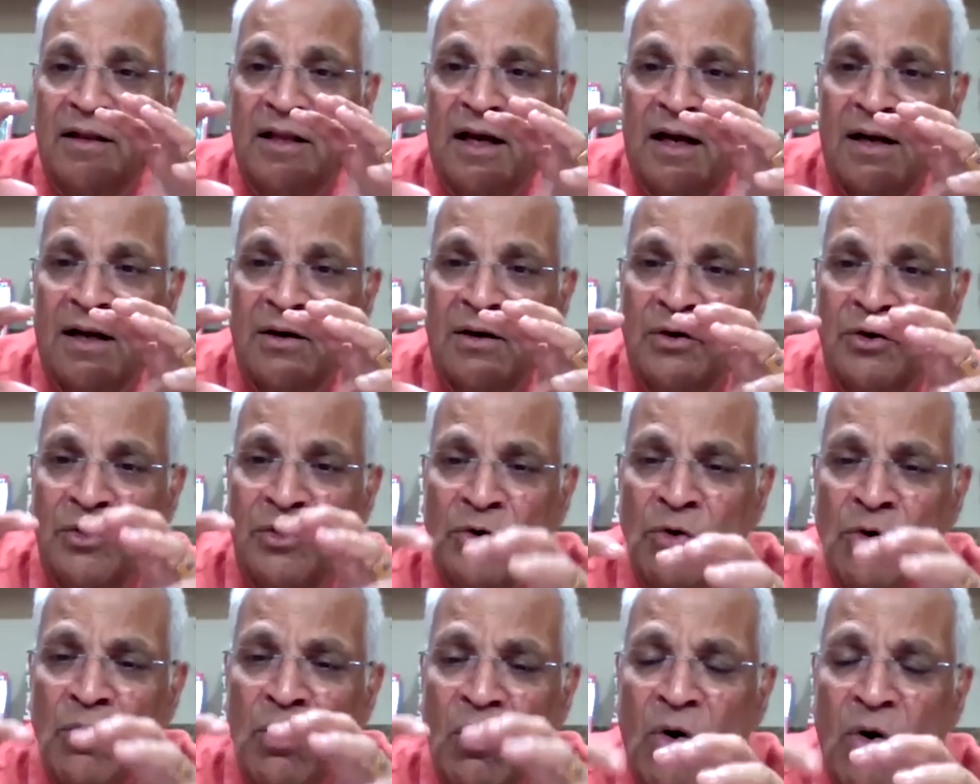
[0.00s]
the
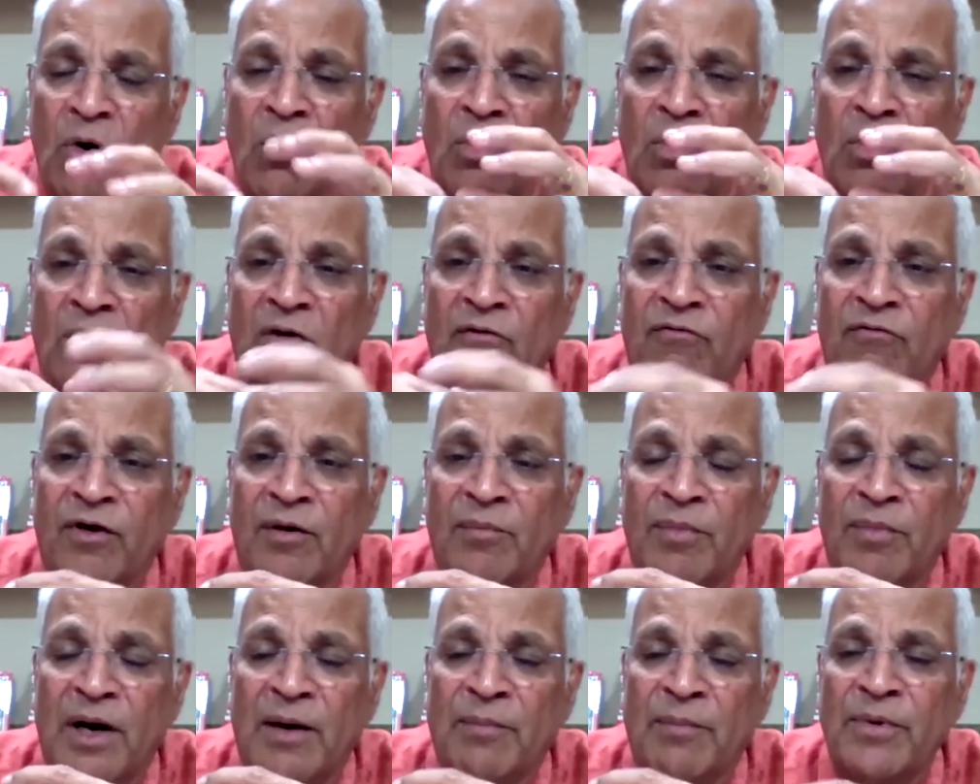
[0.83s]
new goal
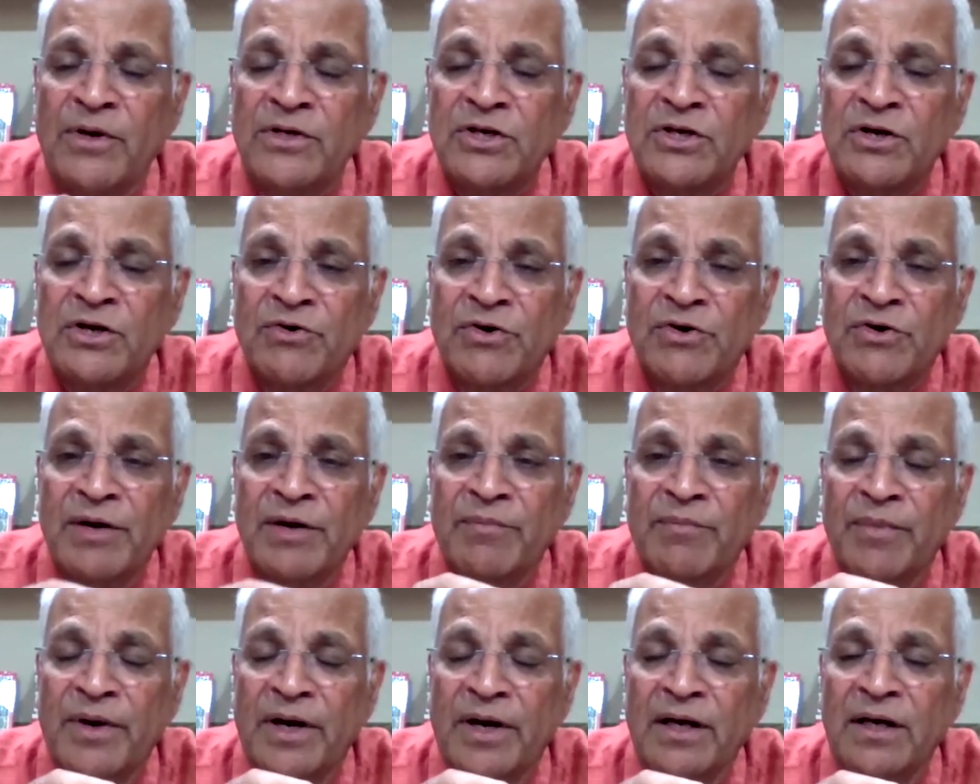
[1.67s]
for blood pressure
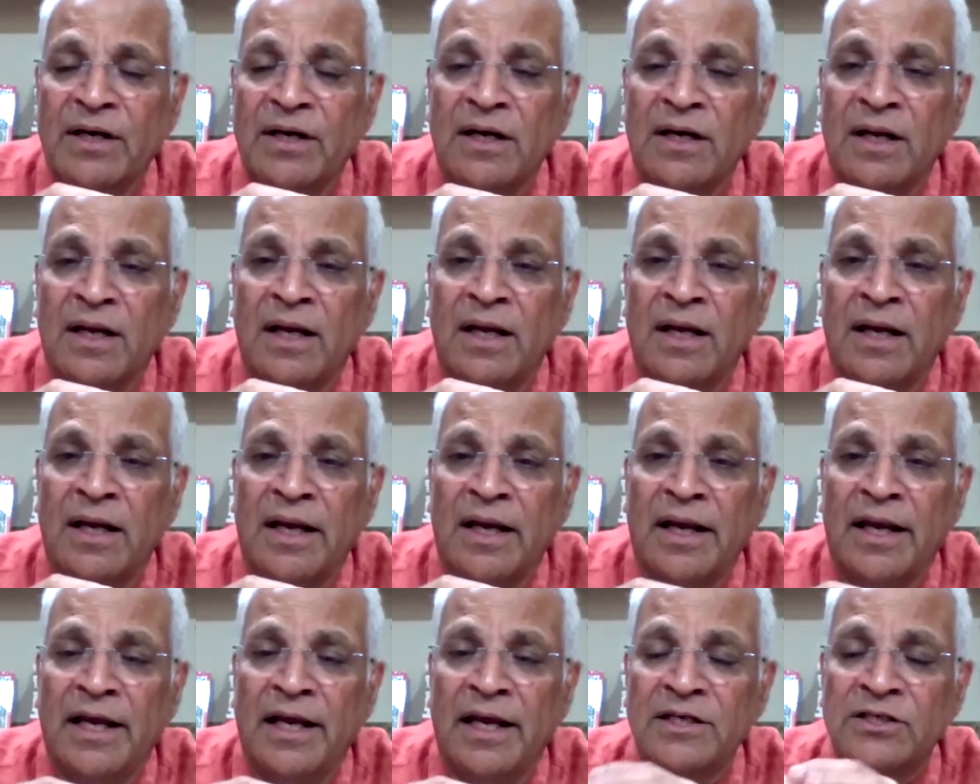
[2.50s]
treatment
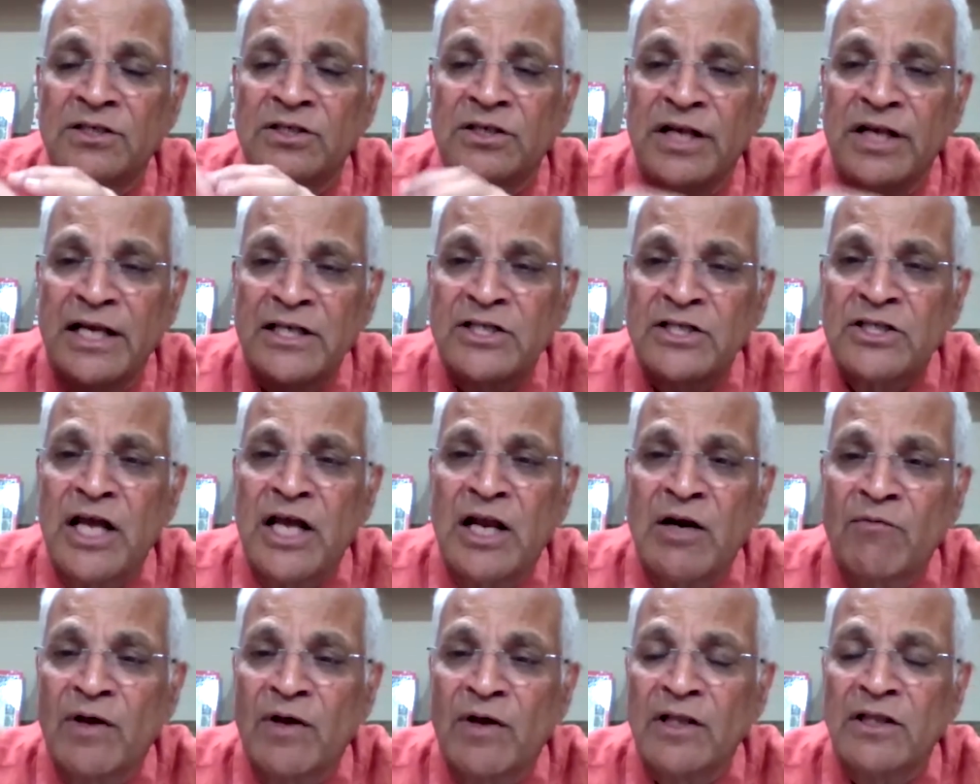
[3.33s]
is less
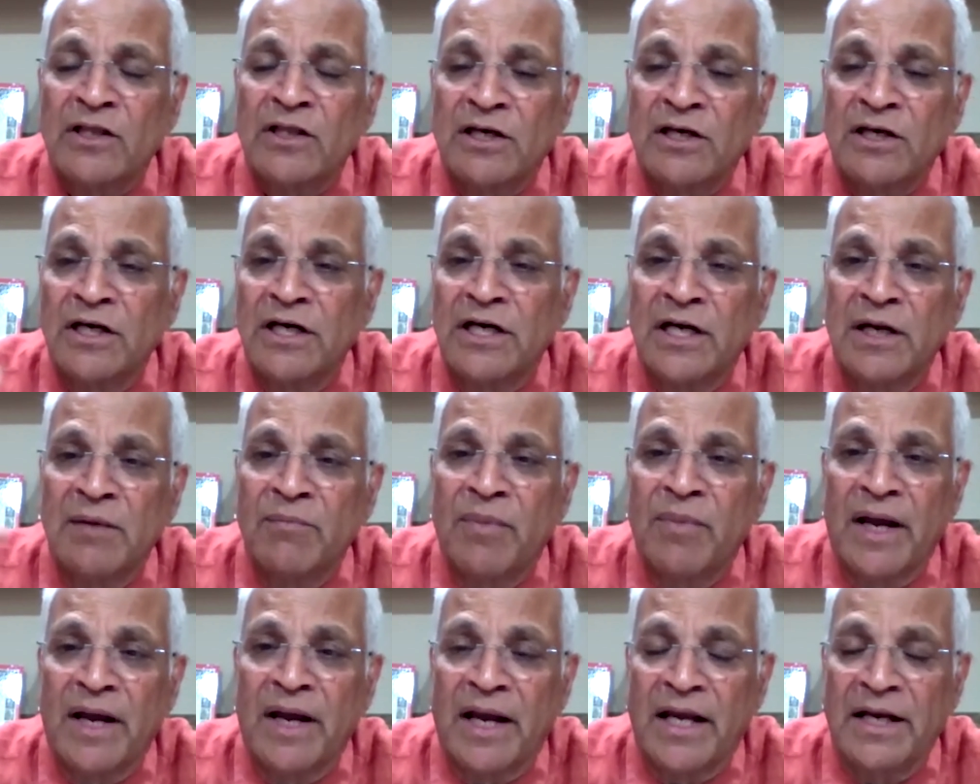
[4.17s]
than 130
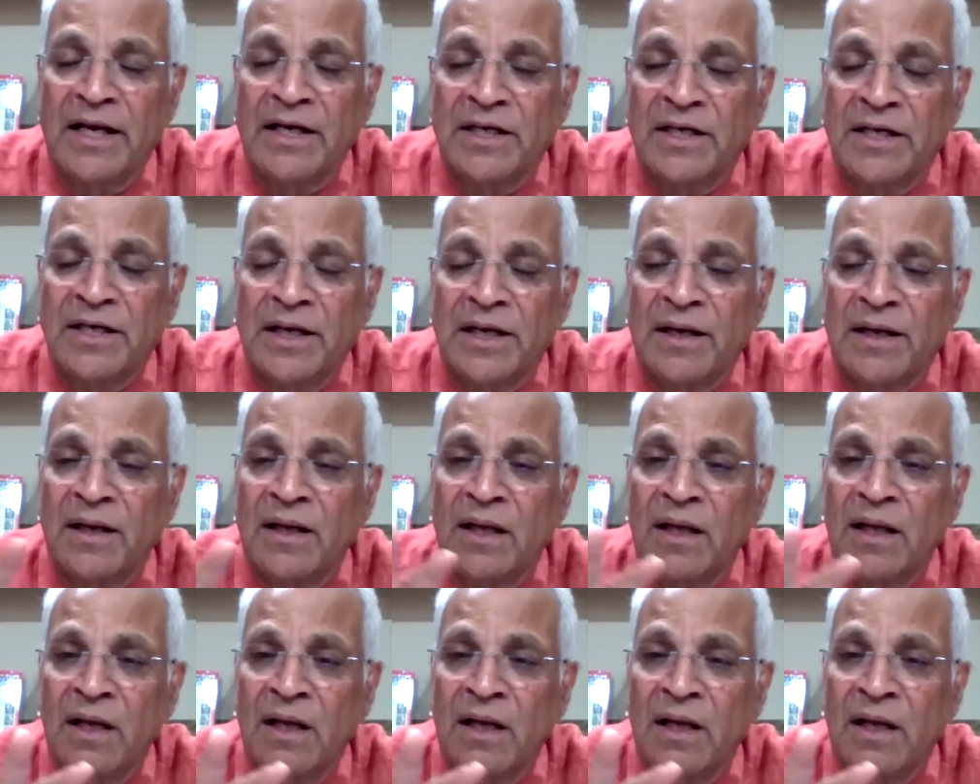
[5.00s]
by 80.